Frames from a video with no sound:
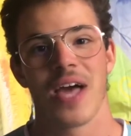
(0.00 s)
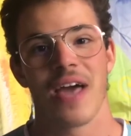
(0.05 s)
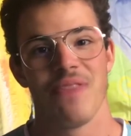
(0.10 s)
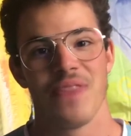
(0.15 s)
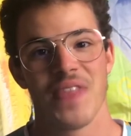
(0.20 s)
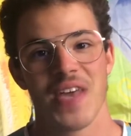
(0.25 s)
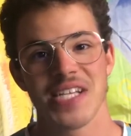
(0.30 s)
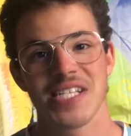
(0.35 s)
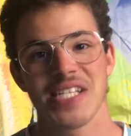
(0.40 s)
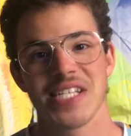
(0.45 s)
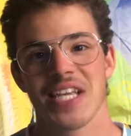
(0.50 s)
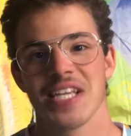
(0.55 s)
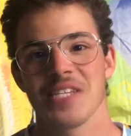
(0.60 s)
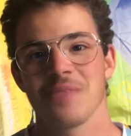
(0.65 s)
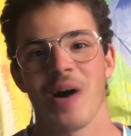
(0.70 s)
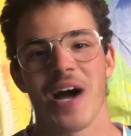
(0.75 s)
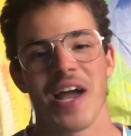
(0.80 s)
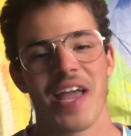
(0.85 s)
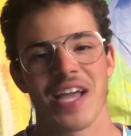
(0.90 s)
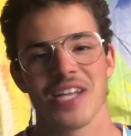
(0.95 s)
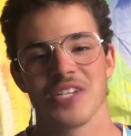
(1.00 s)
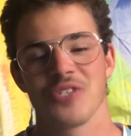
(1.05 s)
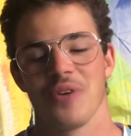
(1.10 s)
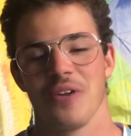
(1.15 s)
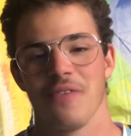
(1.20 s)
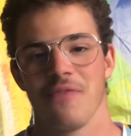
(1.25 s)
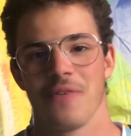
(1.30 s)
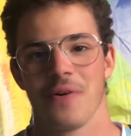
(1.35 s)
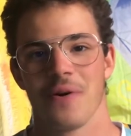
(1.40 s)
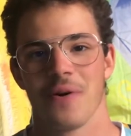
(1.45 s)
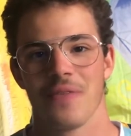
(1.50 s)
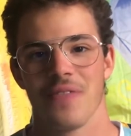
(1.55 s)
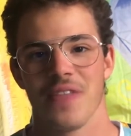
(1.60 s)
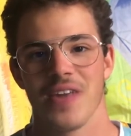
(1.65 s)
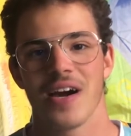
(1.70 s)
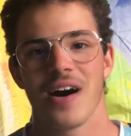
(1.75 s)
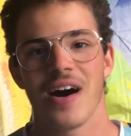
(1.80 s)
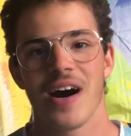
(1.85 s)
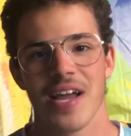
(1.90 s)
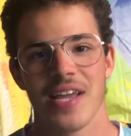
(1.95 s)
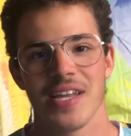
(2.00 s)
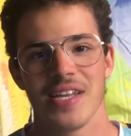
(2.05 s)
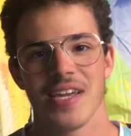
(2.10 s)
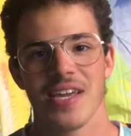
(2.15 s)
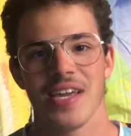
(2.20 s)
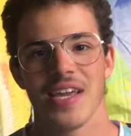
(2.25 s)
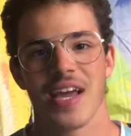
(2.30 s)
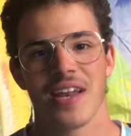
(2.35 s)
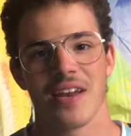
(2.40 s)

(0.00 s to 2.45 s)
and this is my entry for the ID